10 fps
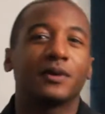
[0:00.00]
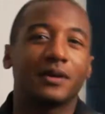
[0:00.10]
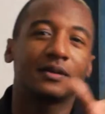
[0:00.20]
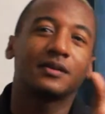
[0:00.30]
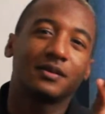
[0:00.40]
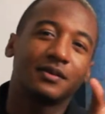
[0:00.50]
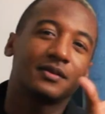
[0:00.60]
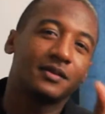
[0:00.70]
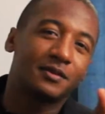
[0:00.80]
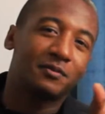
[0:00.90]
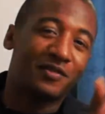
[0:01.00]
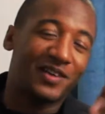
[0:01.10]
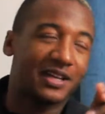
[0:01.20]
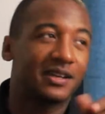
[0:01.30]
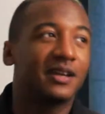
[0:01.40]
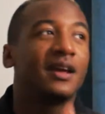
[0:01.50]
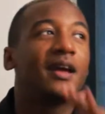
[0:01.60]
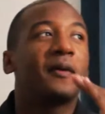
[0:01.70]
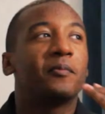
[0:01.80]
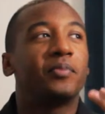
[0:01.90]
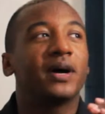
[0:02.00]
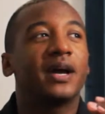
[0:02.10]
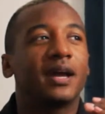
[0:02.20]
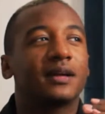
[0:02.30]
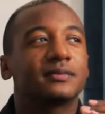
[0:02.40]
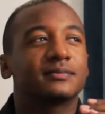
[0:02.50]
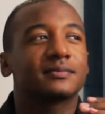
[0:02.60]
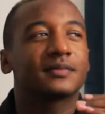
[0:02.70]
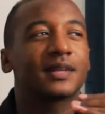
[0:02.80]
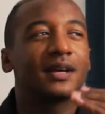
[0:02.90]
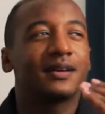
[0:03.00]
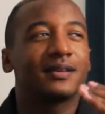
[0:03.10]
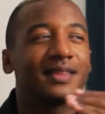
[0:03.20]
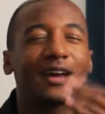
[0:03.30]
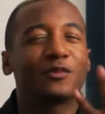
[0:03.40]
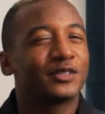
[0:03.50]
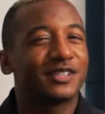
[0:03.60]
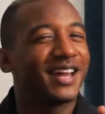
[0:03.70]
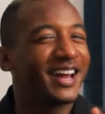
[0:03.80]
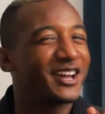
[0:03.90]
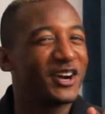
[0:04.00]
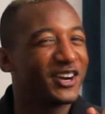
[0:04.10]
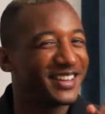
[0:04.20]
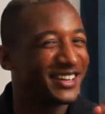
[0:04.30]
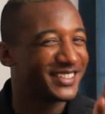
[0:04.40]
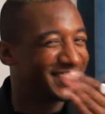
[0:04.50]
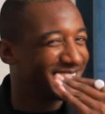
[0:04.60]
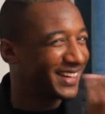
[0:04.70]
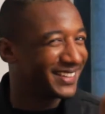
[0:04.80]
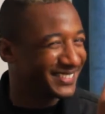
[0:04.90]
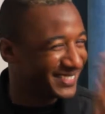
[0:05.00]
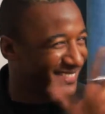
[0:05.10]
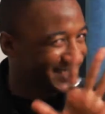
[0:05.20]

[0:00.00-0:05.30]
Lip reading: with my bike in it. But that was not good. That was like,